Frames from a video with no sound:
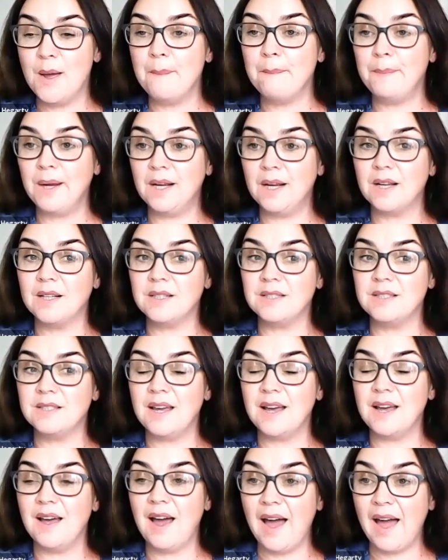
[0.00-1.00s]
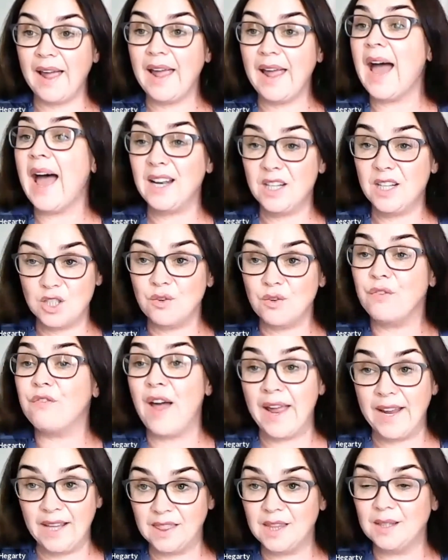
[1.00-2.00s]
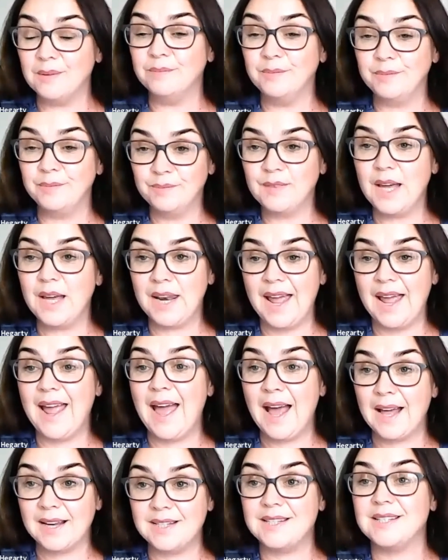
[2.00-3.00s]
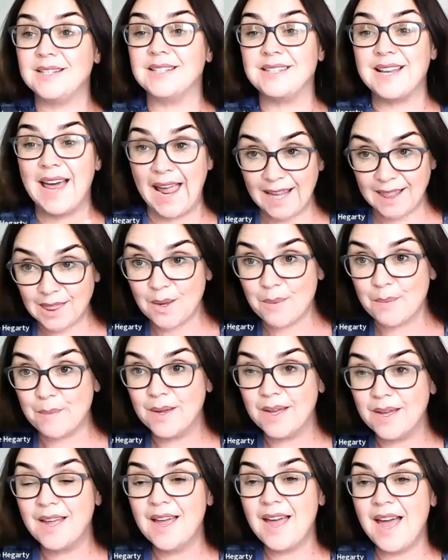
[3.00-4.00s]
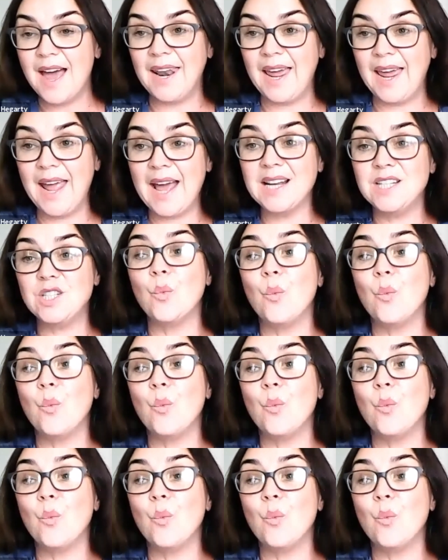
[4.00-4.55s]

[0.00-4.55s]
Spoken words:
because I had to find them, and I had to design them, and I had to